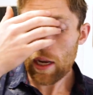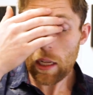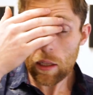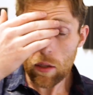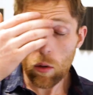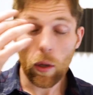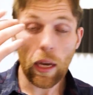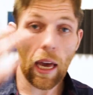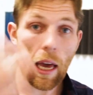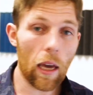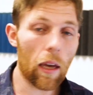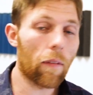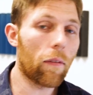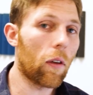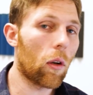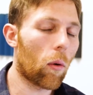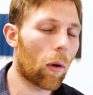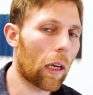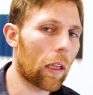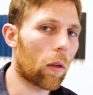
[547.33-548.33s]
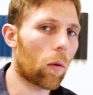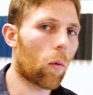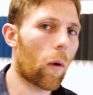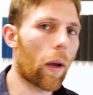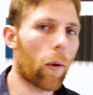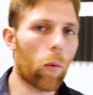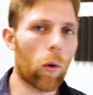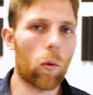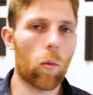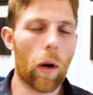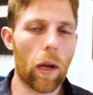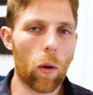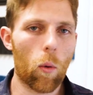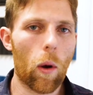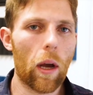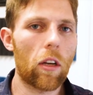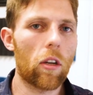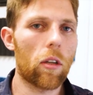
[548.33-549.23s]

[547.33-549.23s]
It's okay if you don't get the right one right away.